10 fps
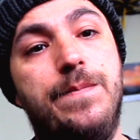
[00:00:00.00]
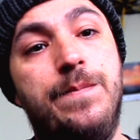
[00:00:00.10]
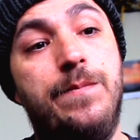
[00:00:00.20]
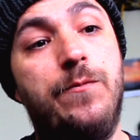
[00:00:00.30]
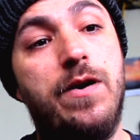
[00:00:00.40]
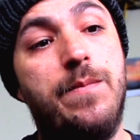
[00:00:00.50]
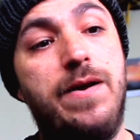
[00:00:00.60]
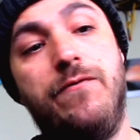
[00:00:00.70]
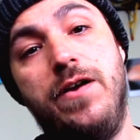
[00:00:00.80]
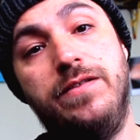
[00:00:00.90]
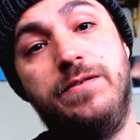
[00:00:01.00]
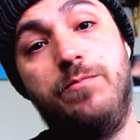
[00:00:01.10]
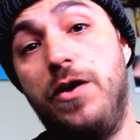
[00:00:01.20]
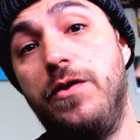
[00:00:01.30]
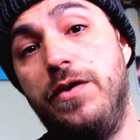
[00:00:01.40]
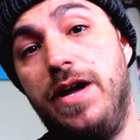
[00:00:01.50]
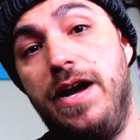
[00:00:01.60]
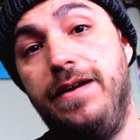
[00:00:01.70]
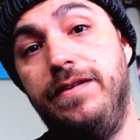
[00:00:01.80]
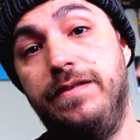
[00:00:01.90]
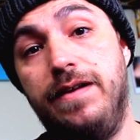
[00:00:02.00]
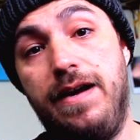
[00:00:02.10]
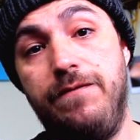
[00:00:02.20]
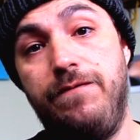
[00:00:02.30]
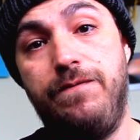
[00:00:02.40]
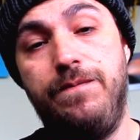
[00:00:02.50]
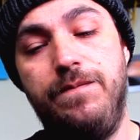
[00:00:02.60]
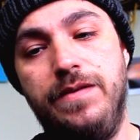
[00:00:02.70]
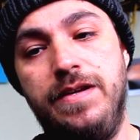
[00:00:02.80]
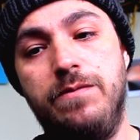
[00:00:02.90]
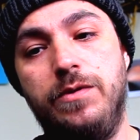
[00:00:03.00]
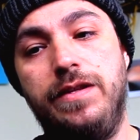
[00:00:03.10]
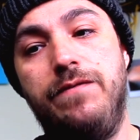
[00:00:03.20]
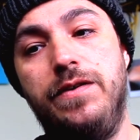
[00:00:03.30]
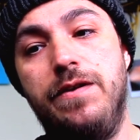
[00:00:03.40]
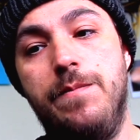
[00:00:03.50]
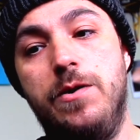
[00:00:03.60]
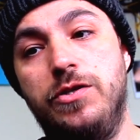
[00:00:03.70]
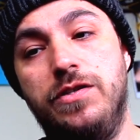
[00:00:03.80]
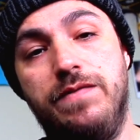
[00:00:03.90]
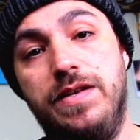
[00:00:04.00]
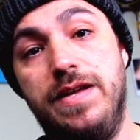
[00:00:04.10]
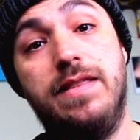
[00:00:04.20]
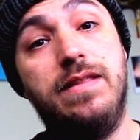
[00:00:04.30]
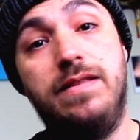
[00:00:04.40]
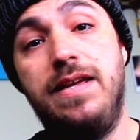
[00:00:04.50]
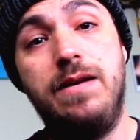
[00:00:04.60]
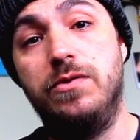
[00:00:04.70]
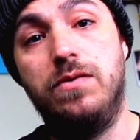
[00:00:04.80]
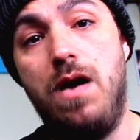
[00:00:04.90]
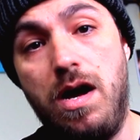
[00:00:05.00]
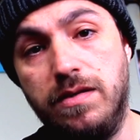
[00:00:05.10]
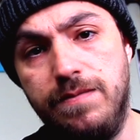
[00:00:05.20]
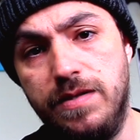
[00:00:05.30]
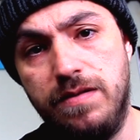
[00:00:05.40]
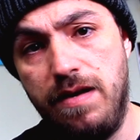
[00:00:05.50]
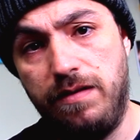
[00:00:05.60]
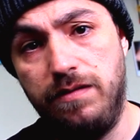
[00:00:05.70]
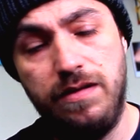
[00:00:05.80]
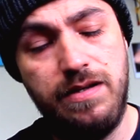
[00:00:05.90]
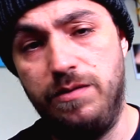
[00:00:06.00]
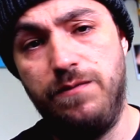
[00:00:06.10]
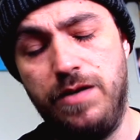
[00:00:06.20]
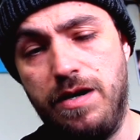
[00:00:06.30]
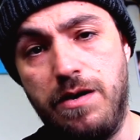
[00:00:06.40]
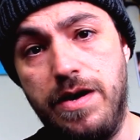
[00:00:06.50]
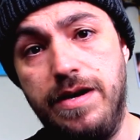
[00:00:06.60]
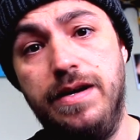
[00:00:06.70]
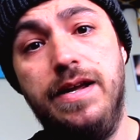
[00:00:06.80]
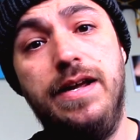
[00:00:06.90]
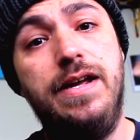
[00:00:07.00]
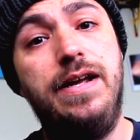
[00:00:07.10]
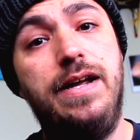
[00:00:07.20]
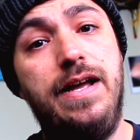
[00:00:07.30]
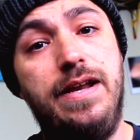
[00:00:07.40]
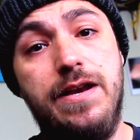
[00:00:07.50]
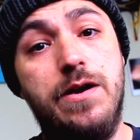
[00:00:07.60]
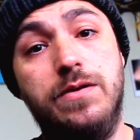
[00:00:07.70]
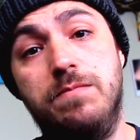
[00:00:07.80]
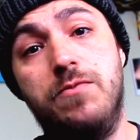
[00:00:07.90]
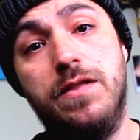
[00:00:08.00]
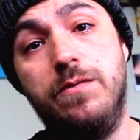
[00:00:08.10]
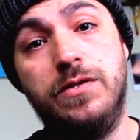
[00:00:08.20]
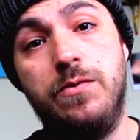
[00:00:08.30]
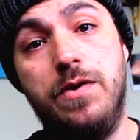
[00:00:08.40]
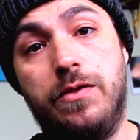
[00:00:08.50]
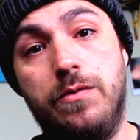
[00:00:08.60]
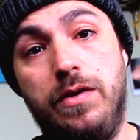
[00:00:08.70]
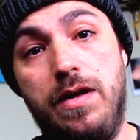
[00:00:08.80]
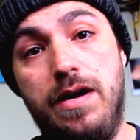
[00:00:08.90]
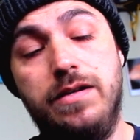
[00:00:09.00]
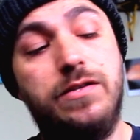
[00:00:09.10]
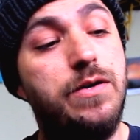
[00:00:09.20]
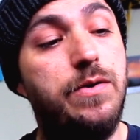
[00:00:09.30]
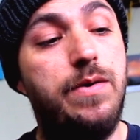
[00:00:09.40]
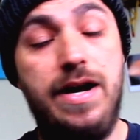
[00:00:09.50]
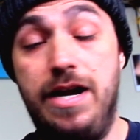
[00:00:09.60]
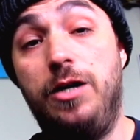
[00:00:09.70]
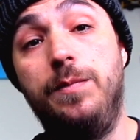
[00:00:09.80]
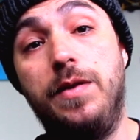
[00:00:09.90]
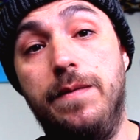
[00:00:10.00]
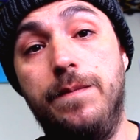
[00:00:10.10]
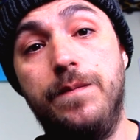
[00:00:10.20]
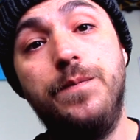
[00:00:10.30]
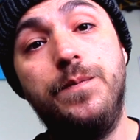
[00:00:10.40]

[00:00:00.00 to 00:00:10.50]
one of my friend's brother died. I didn't really feel the emotions of the death. The kid was awesome as hell. He was freaking great. And I know his brother was going through a lot, so I helped him